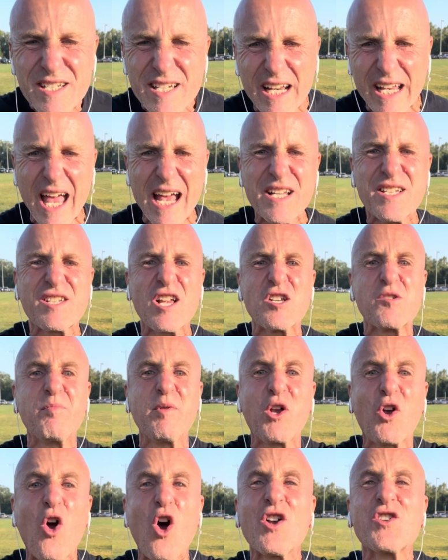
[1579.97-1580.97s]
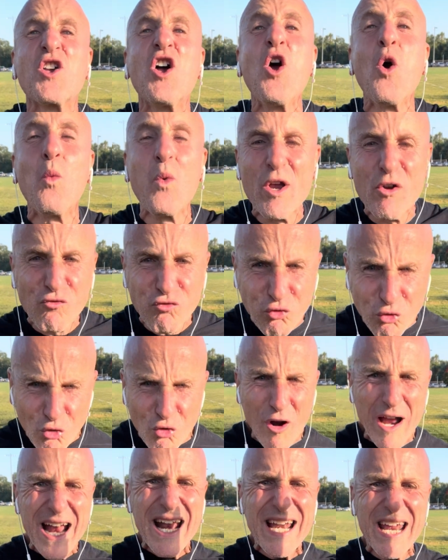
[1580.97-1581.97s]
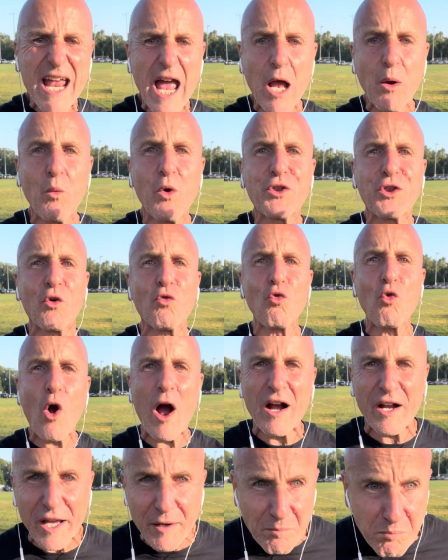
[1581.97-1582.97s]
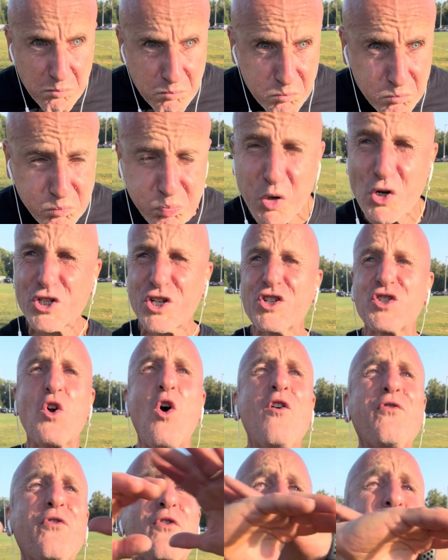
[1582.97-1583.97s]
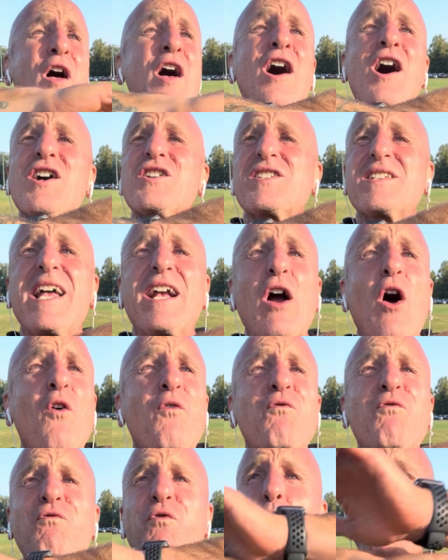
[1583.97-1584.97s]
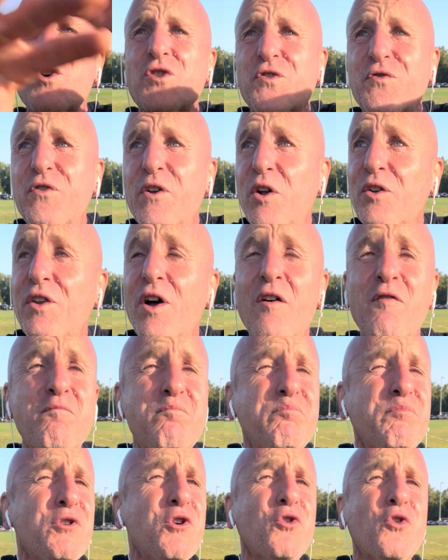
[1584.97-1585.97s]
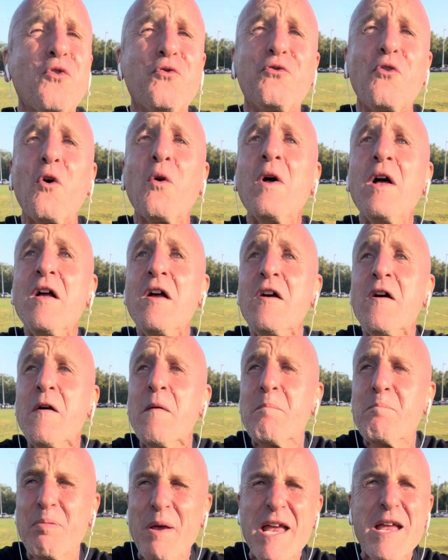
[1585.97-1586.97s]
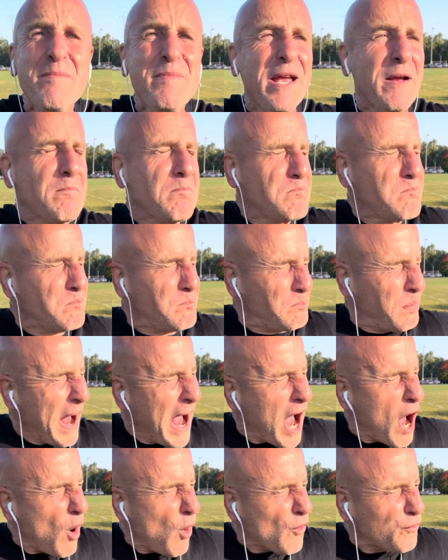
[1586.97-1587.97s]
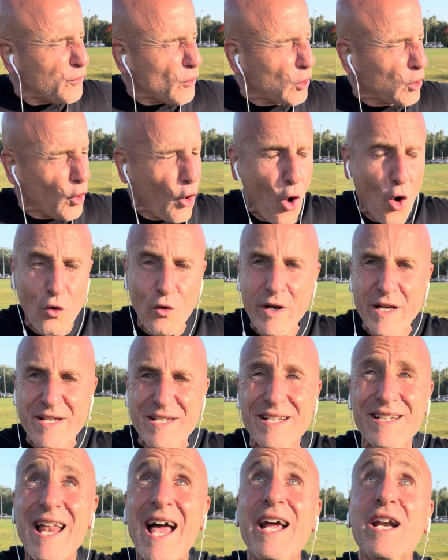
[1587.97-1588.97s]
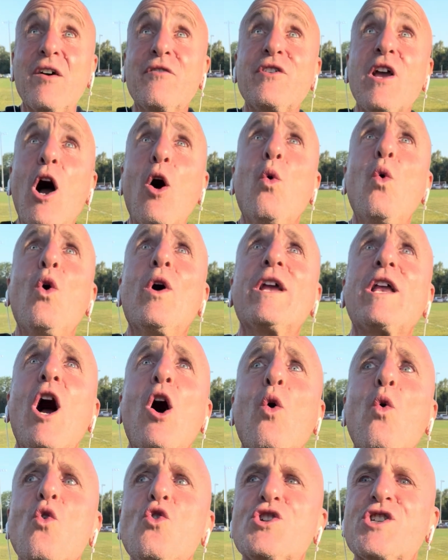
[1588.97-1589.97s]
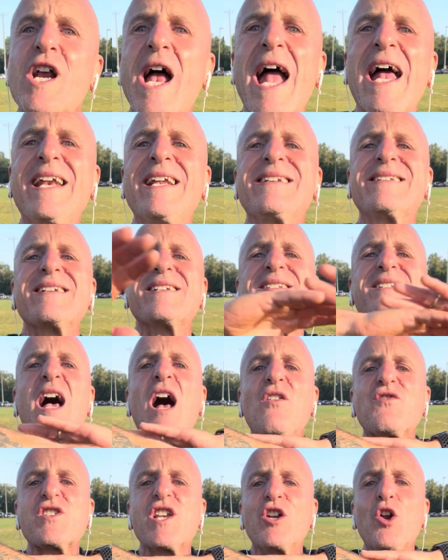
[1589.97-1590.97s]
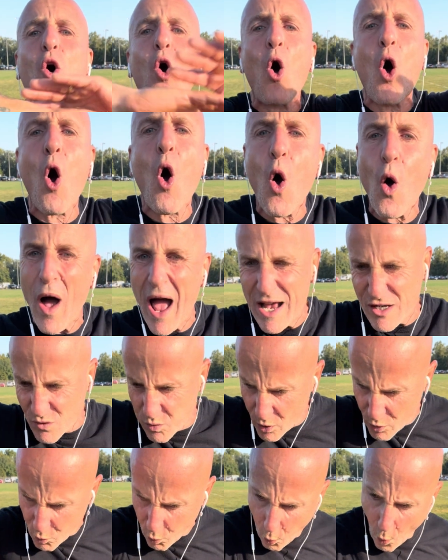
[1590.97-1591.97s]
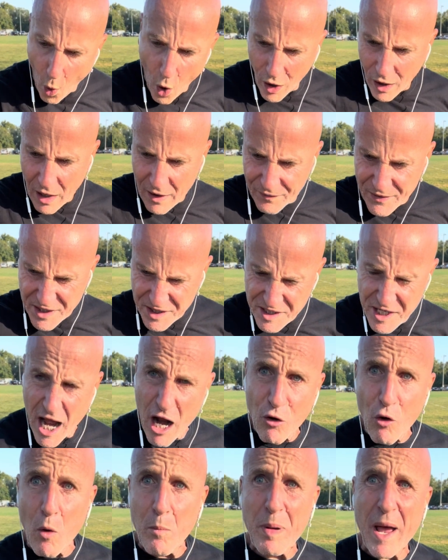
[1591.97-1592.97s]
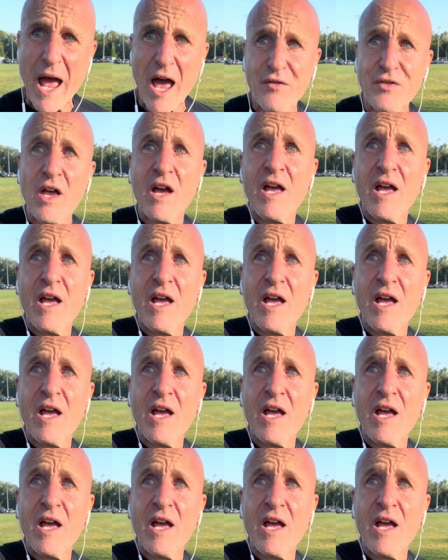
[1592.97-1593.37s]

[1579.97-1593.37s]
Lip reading: against us, because we radiate with the Ruach. It pushes off of us like a force field of beautiful, beaming, powerful, glorious light of Yahuwah Yahusha, and it dissolves it all as we walk on this narrow path